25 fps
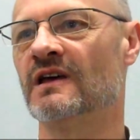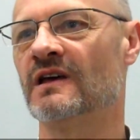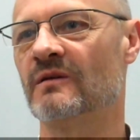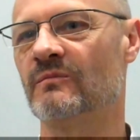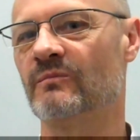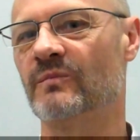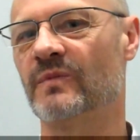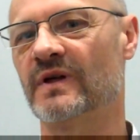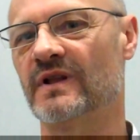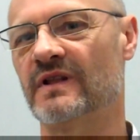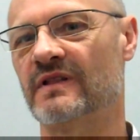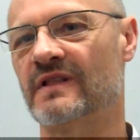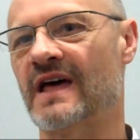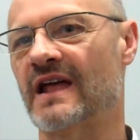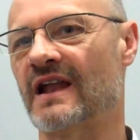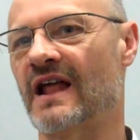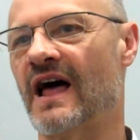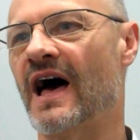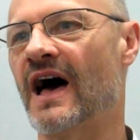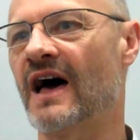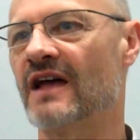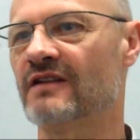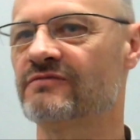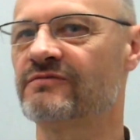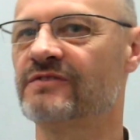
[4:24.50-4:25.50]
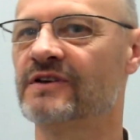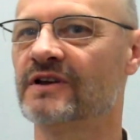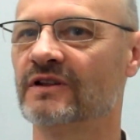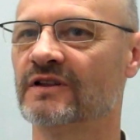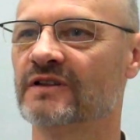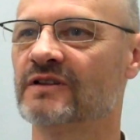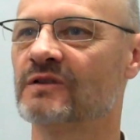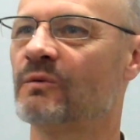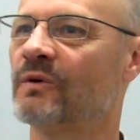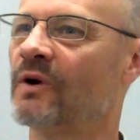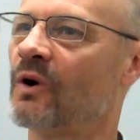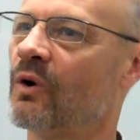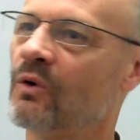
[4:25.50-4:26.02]
but that heart feeling
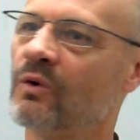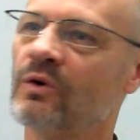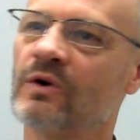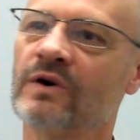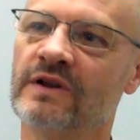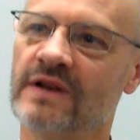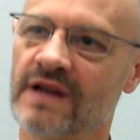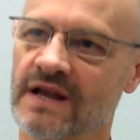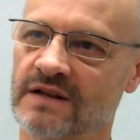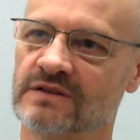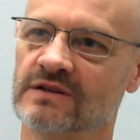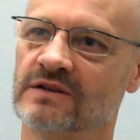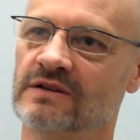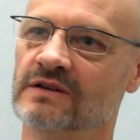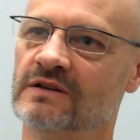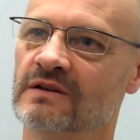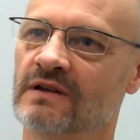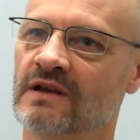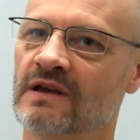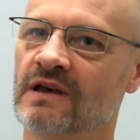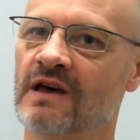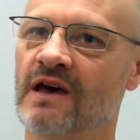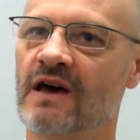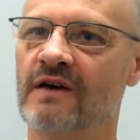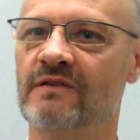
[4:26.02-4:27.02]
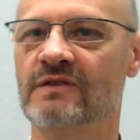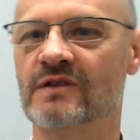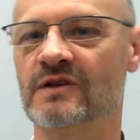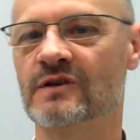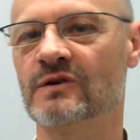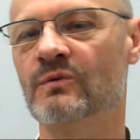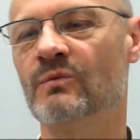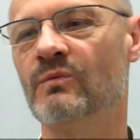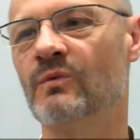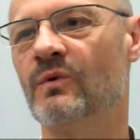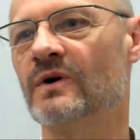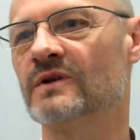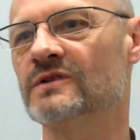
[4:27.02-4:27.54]
that we're all connected, and that you
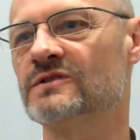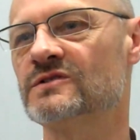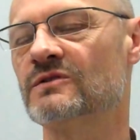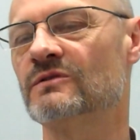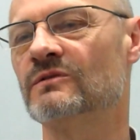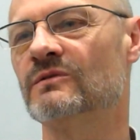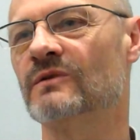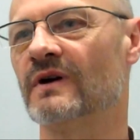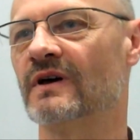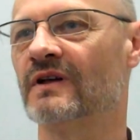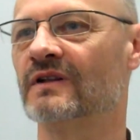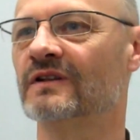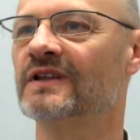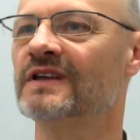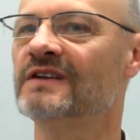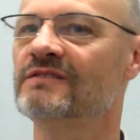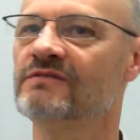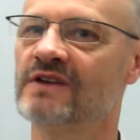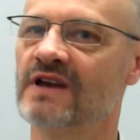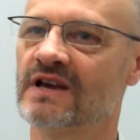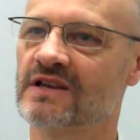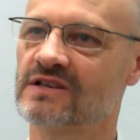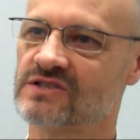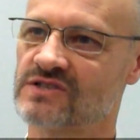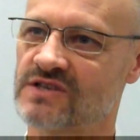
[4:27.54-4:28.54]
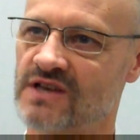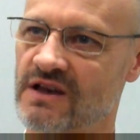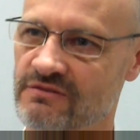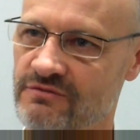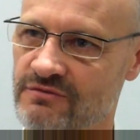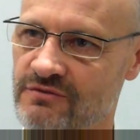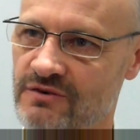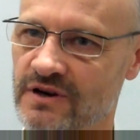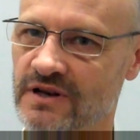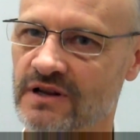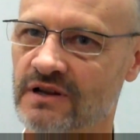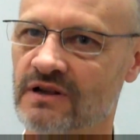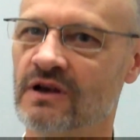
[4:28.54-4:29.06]
want to alleviate
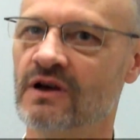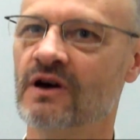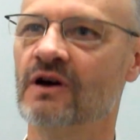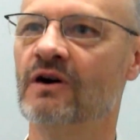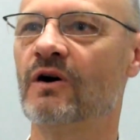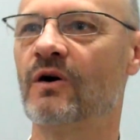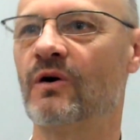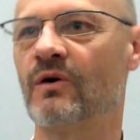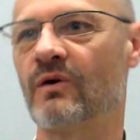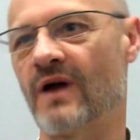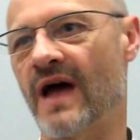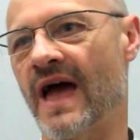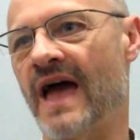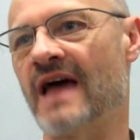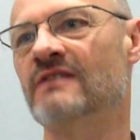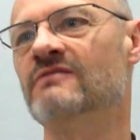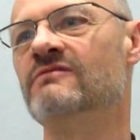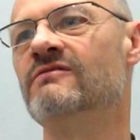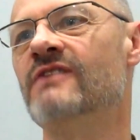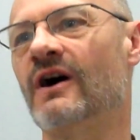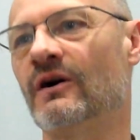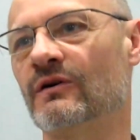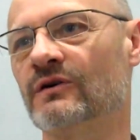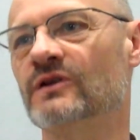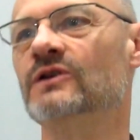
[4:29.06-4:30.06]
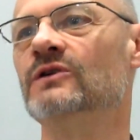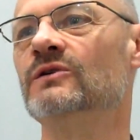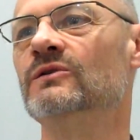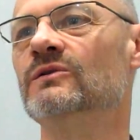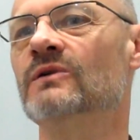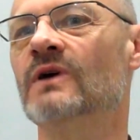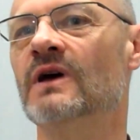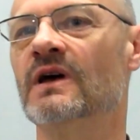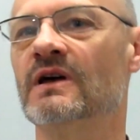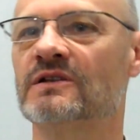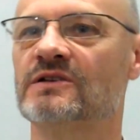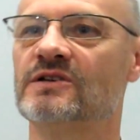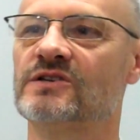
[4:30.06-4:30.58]
suffering or add value
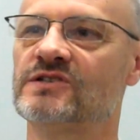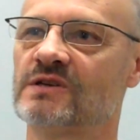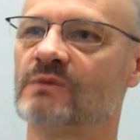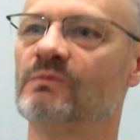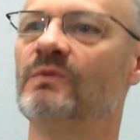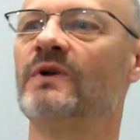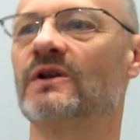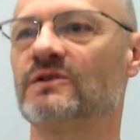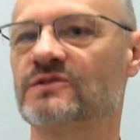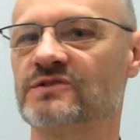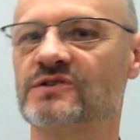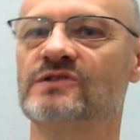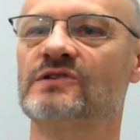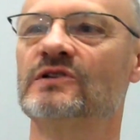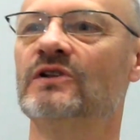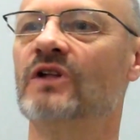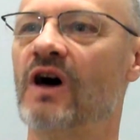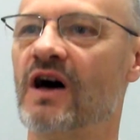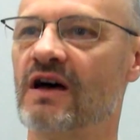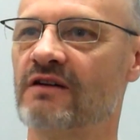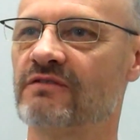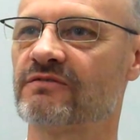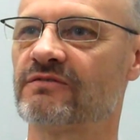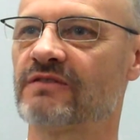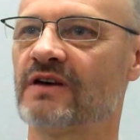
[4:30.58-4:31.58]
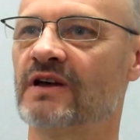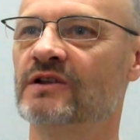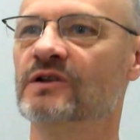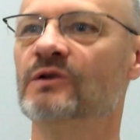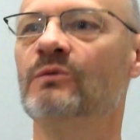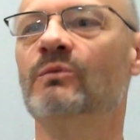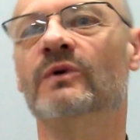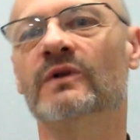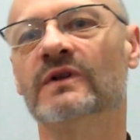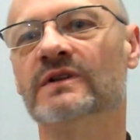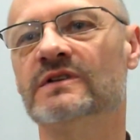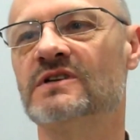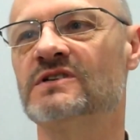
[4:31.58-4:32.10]
to someone else's life, and you're
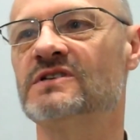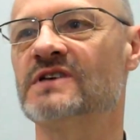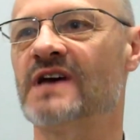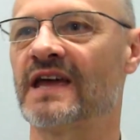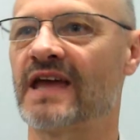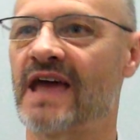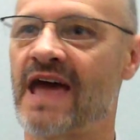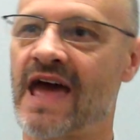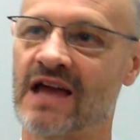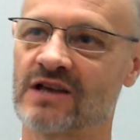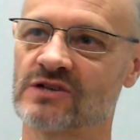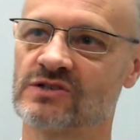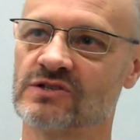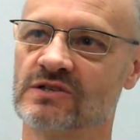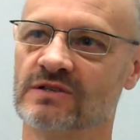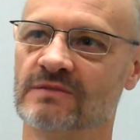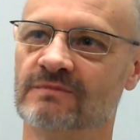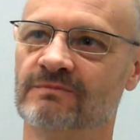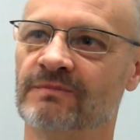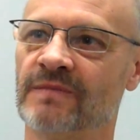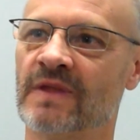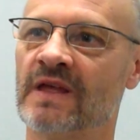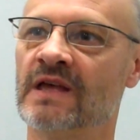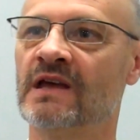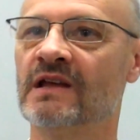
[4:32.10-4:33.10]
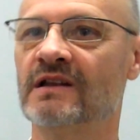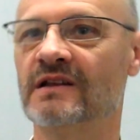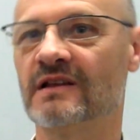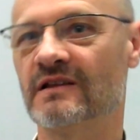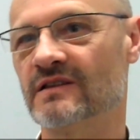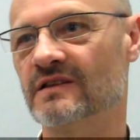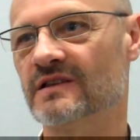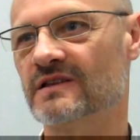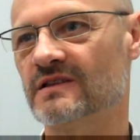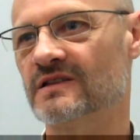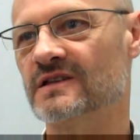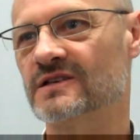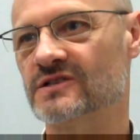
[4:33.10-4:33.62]
willing to take action. Now,
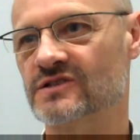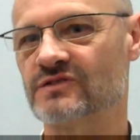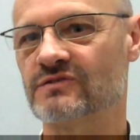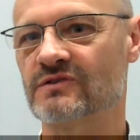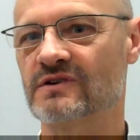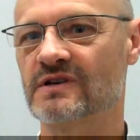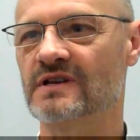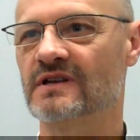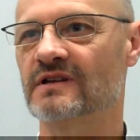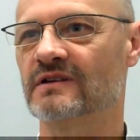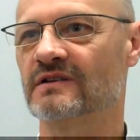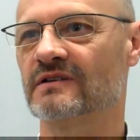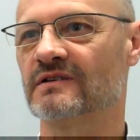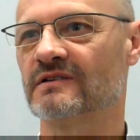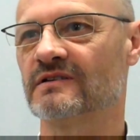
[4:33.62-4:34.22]
these three,